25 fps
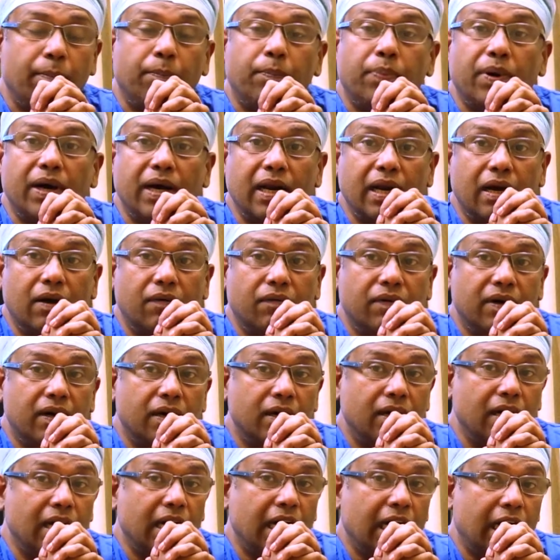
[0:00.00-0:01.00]
per
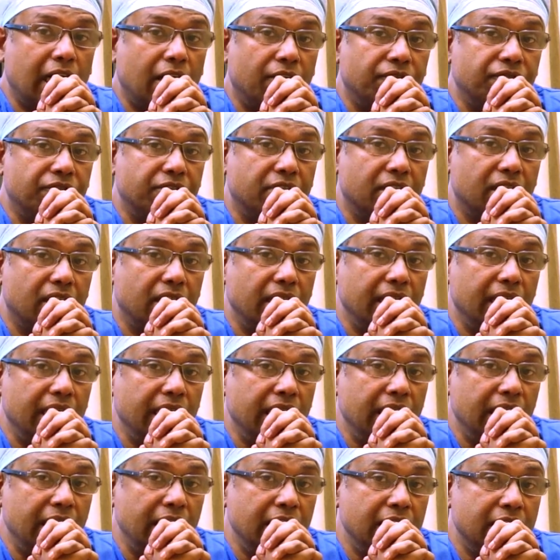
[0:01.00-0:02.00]
hour after
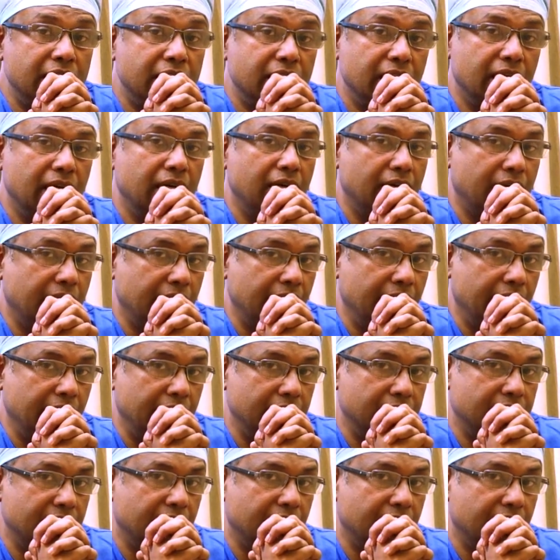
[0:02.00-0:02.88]
initial drainage.